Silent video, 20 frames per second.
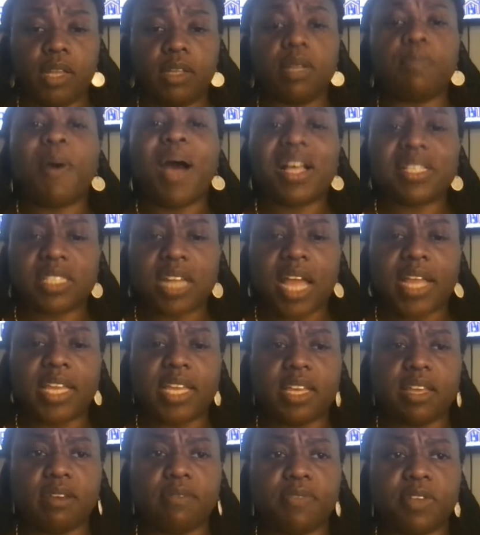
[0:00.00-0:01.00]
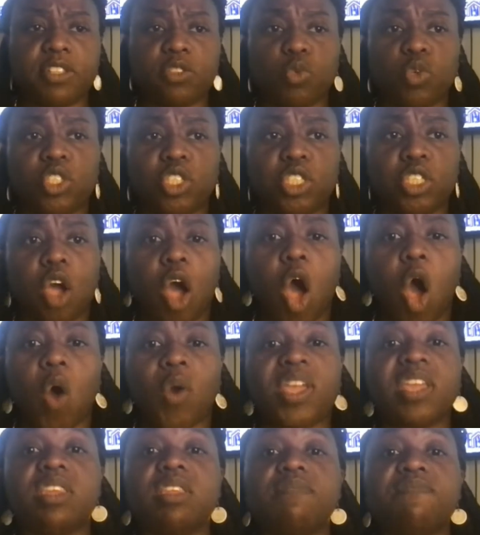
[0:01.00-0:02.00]
deposit I give which is
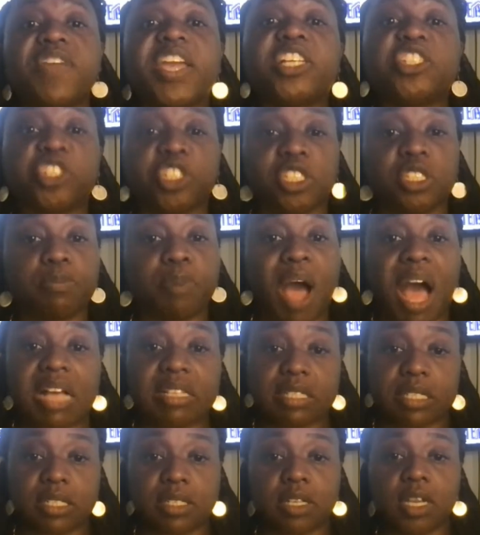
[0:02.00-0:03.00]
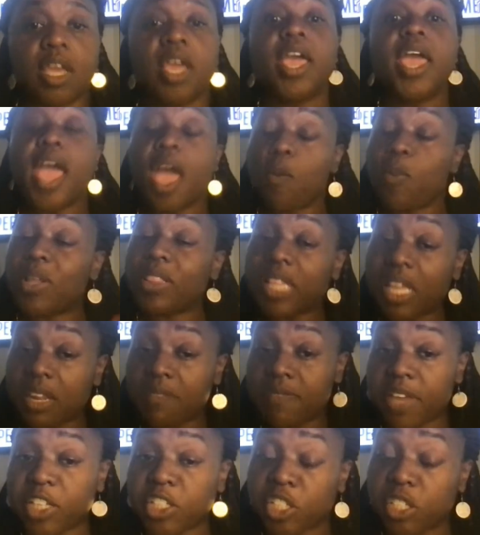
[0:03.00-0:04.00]
called an eviction deposit. And what that
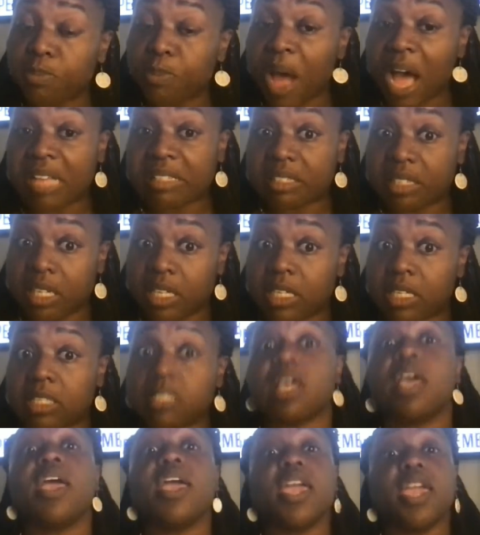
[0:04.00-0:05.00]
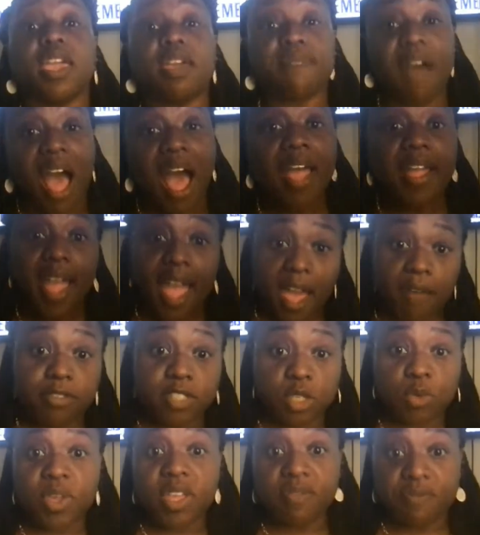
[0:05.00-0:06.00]
eviction deposit is, if I
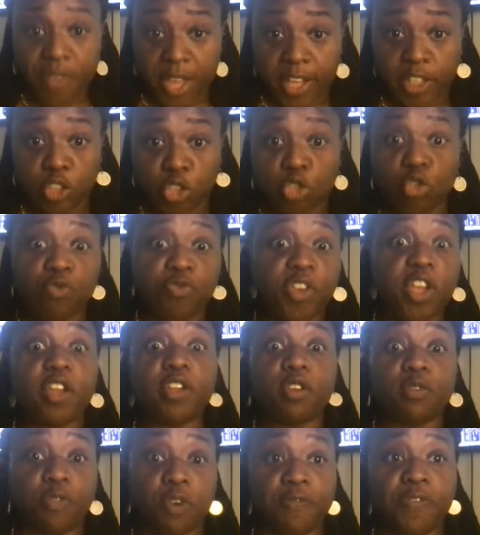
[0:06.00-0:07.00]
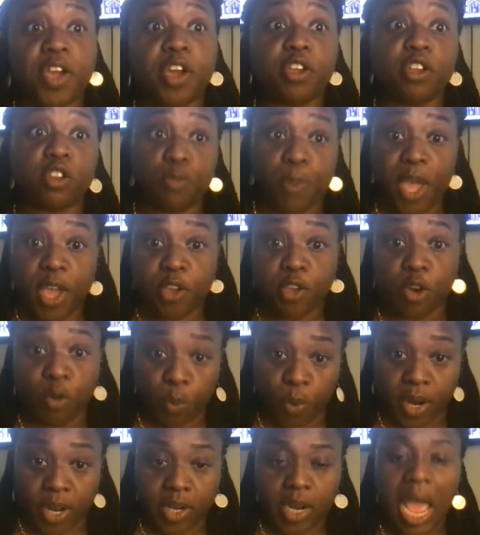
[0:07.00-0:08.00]
have to evict you for failure to pay
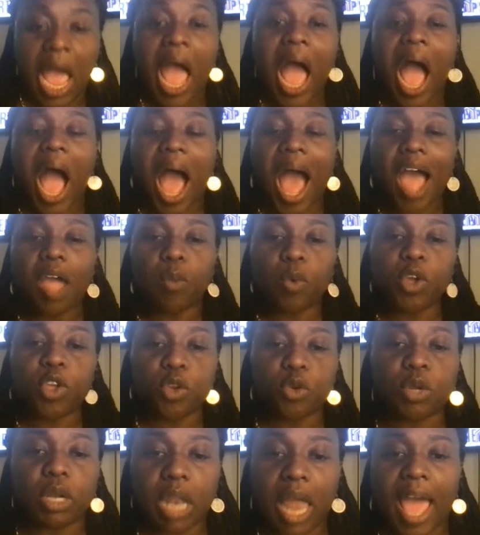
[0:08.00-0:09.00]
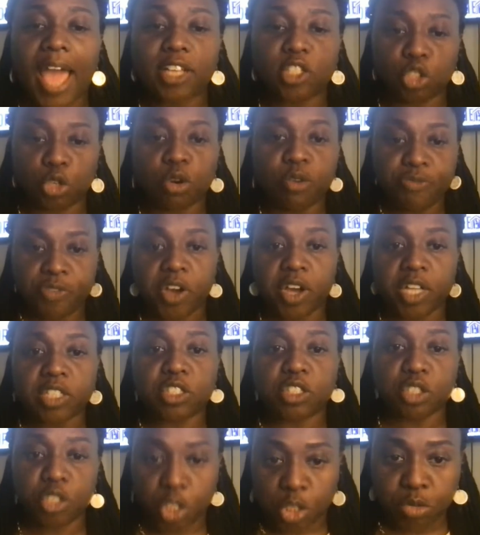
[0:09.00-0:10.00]
your rent, I will utilize your
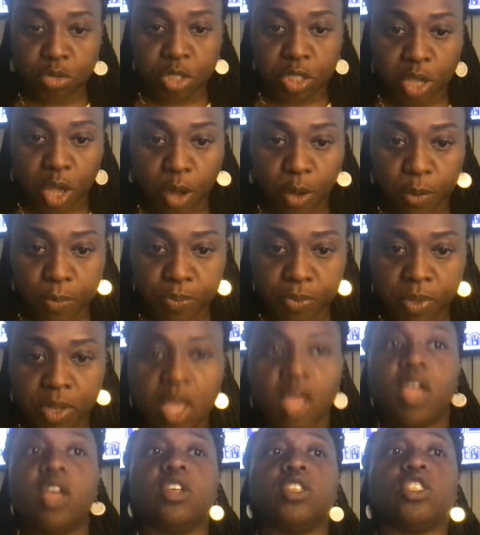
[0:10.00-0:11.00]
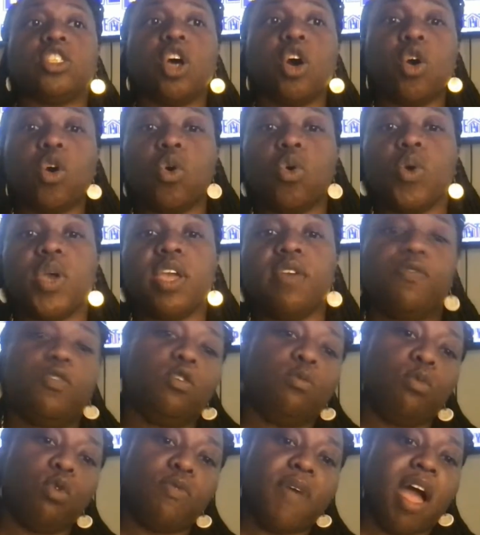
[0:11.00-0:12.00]
funds to do so. So if
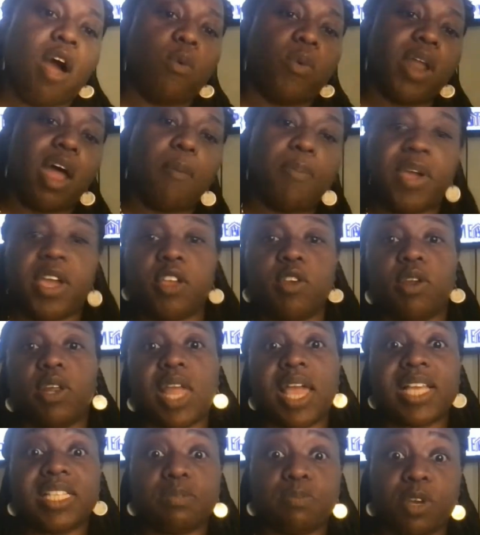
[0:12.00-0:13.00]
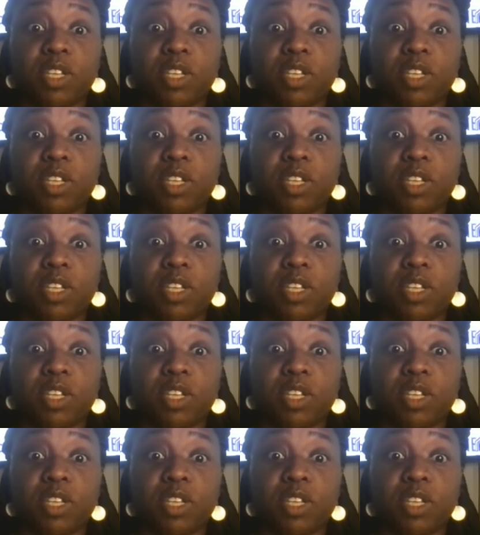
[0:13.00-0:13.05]
you move out without paying your last